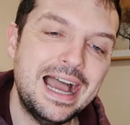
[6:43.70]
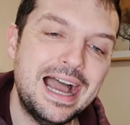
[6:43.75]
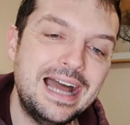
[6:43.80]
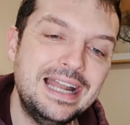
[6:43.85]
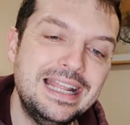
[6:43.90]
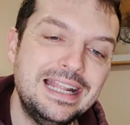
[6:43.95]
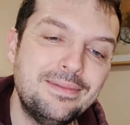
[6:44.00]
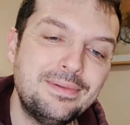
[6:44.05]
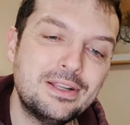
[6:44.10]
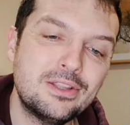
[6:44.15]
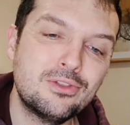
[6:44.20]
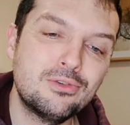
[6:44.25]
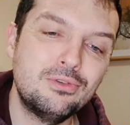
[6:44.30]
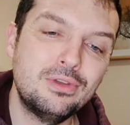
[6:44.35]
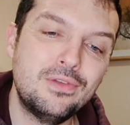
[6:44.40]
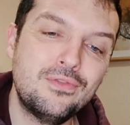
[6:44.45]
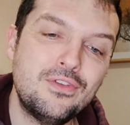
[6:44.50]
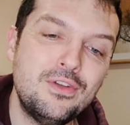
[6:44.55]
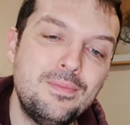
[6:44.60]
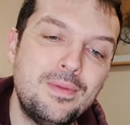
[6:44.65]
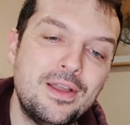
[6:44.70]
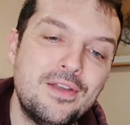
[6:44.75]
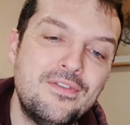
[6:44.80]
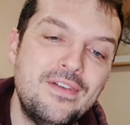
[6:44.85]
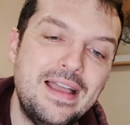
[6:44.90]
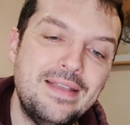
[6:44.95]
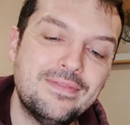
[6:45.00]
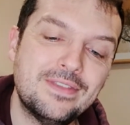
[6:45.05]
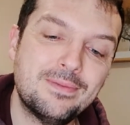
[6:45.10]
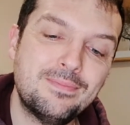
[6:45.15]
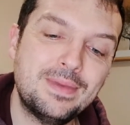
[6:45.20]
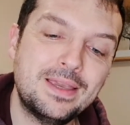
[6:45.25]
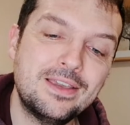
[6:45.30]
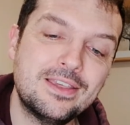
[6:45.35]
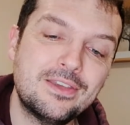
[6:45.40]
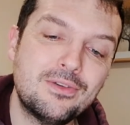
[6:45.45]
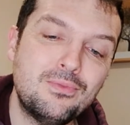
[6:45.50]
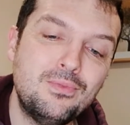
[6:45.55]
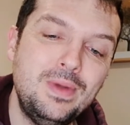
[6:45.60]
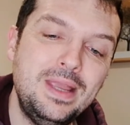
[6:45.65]
And then I'm going to talk you through my event
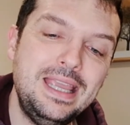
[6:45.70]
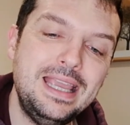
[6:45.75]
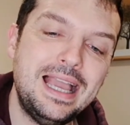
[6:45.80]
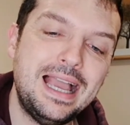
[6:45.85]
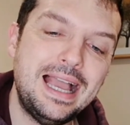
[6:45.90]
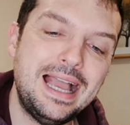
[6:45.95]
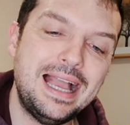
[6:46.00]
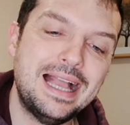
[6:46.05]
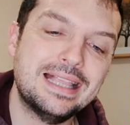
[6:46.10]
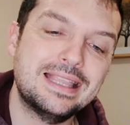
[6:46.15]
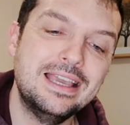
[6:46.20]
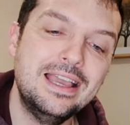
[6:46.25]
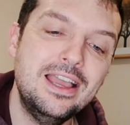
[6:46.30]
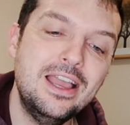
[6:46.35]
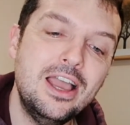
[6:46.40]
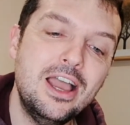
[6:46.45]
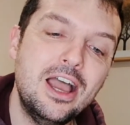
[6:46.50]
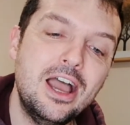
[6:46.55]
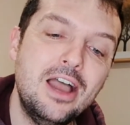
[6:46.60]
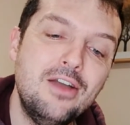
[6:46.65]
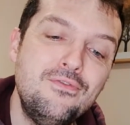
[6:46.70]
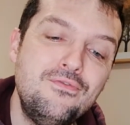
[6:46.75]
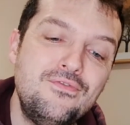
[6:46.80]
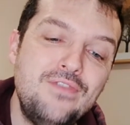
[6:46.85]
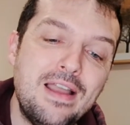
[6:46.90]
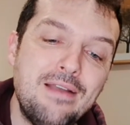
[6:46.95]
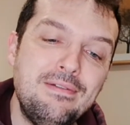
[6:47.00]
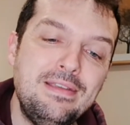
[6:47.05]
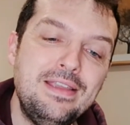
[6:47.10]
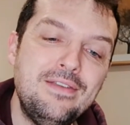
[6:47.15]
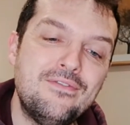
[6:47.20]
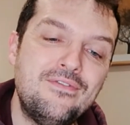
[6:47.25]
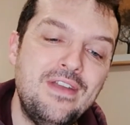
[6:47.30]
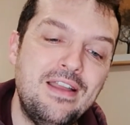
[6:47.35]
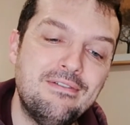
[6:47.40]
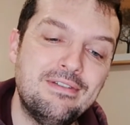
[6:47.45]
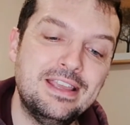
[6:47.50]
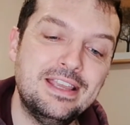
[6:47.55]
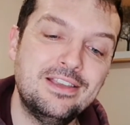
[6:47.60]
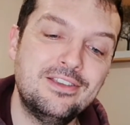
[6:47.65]
because we had a very,
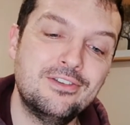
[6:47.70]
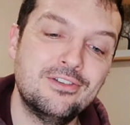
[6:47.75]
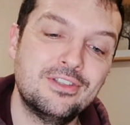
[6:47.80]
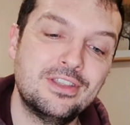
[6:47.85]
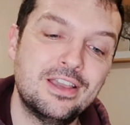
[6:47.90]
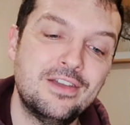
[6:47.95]
very good